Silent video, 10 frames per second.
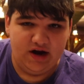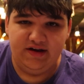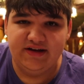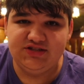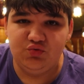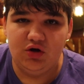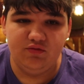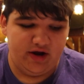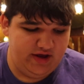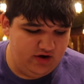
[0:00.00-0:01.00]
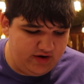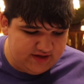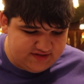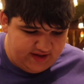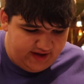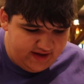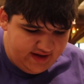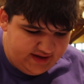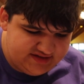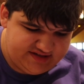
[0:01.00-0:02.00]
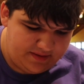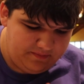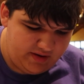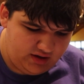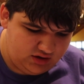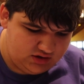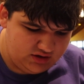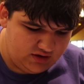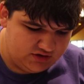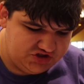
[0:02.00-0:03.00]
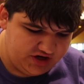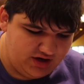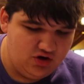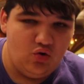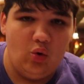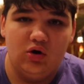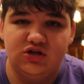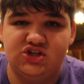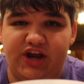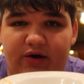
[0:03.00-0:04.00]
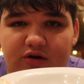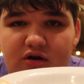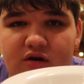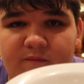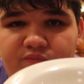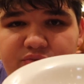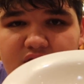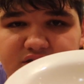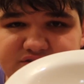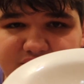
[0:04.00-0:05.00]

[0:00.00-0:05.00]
right, next one right here is the Semdo chicken corn chowder. So